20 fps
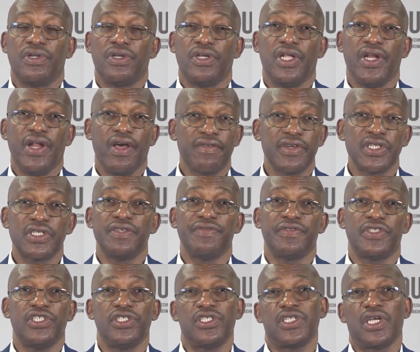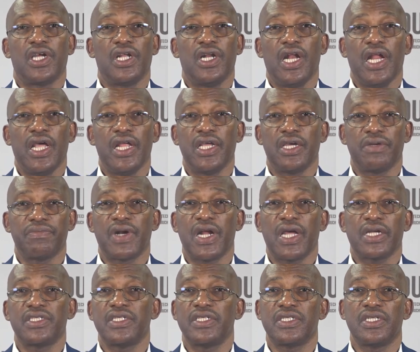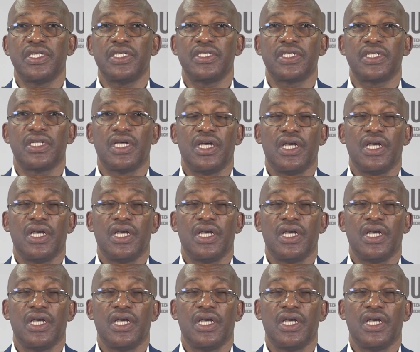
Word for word: innovative teaching and learning practices,